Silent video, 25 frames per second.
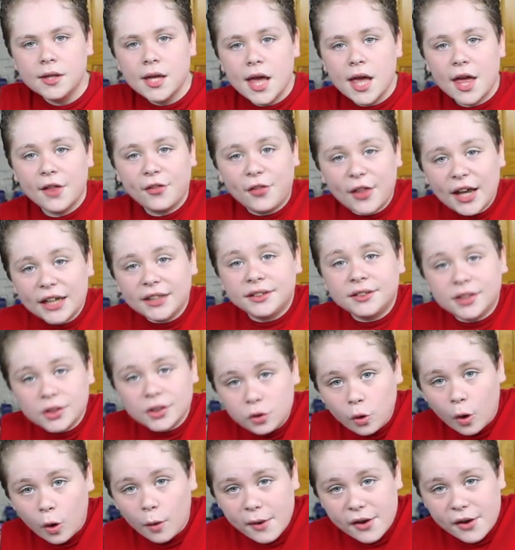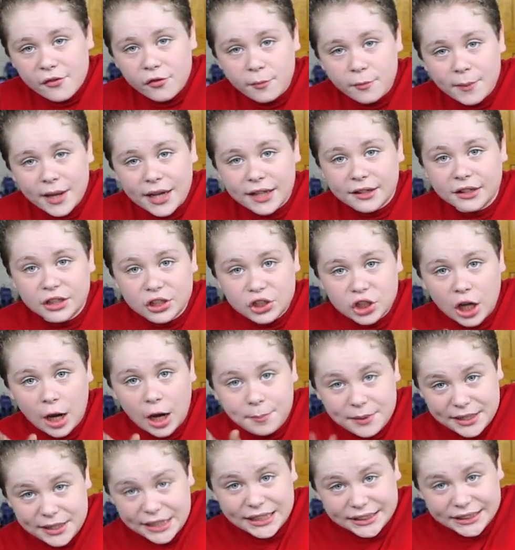And thanks to Dorman for making the
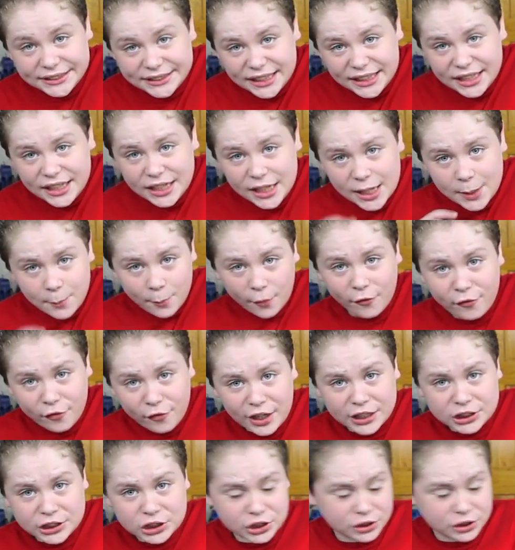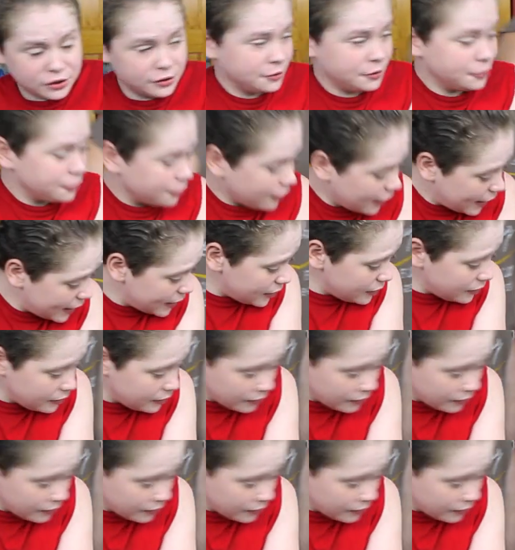job easy and professional, right?